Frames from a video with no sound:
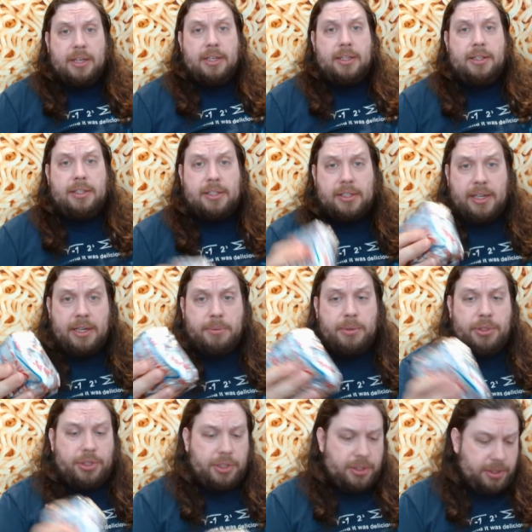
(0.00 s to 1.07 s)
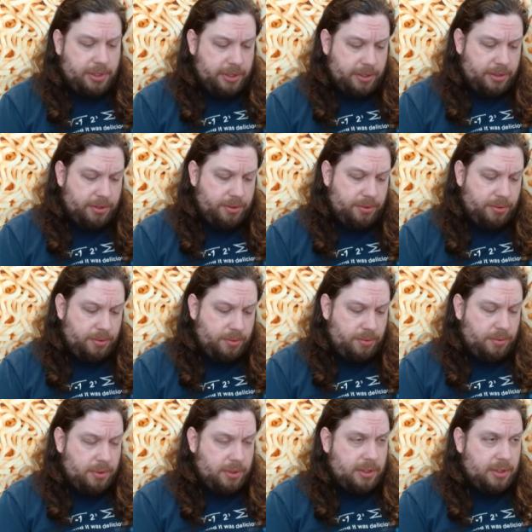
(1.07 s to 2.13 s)
The sandwich is their
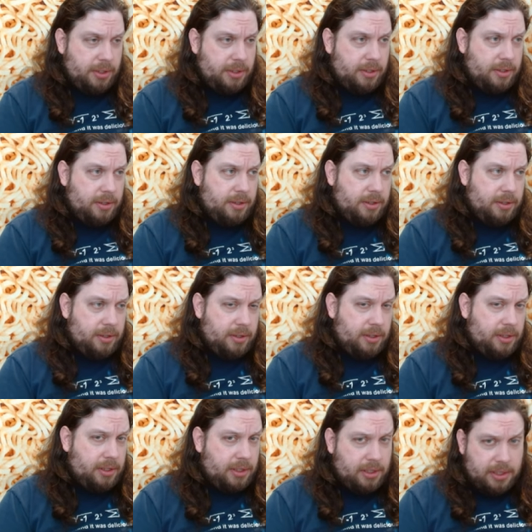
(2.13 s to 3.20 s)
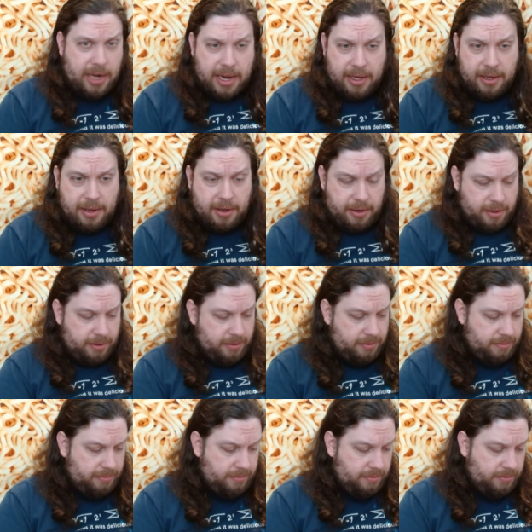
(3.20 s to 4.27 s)
new steak,
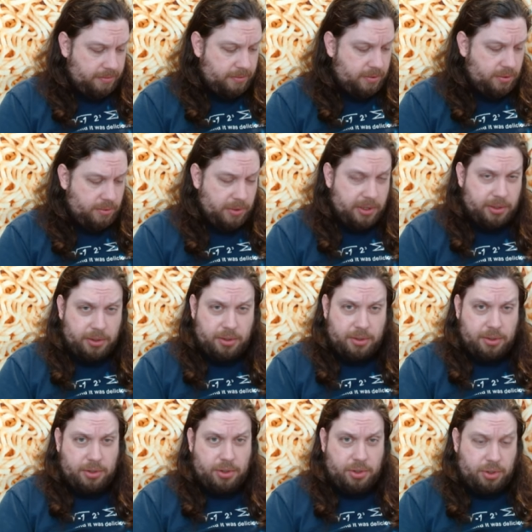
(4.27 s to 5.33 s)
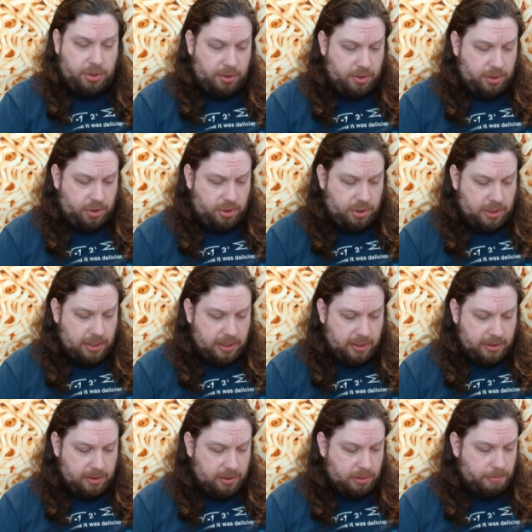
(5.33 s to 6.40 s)
grilled
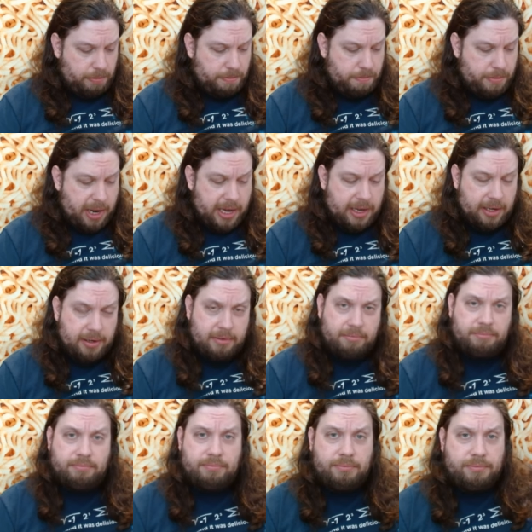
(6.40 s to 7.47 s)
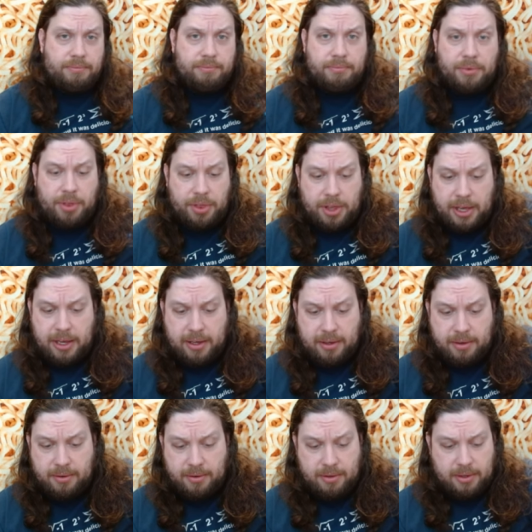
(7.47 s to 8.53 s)
cheese, bacon
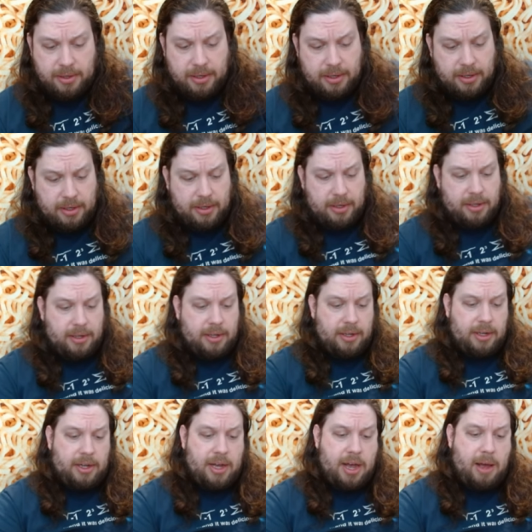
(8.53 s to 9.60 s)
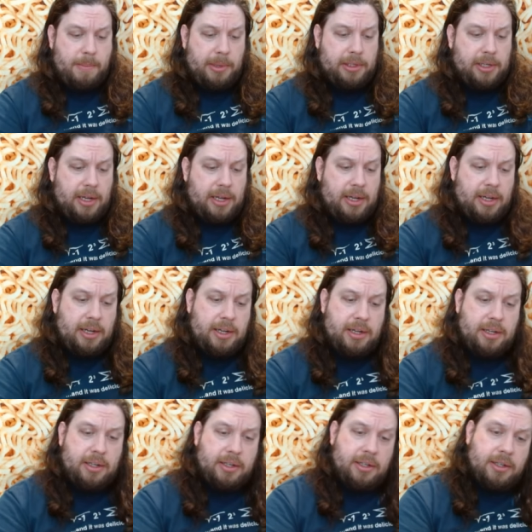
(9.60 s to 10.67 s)
thing um, it's
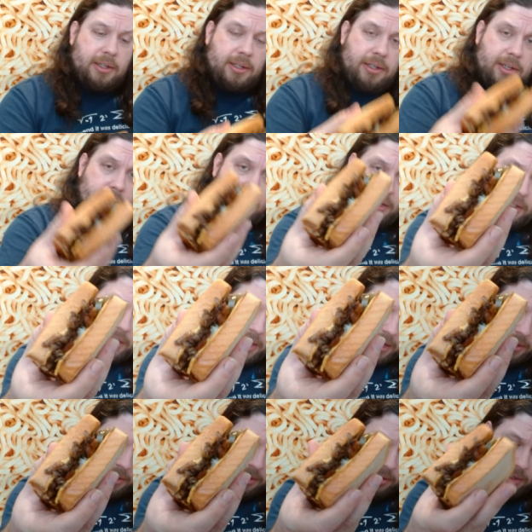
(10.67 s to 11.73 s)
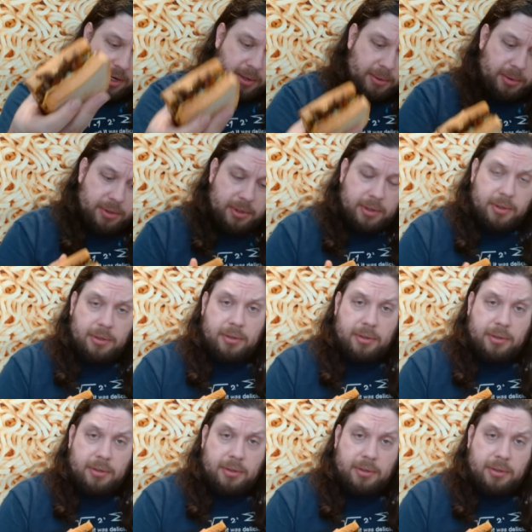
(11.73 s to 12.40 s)
on a Texas toast.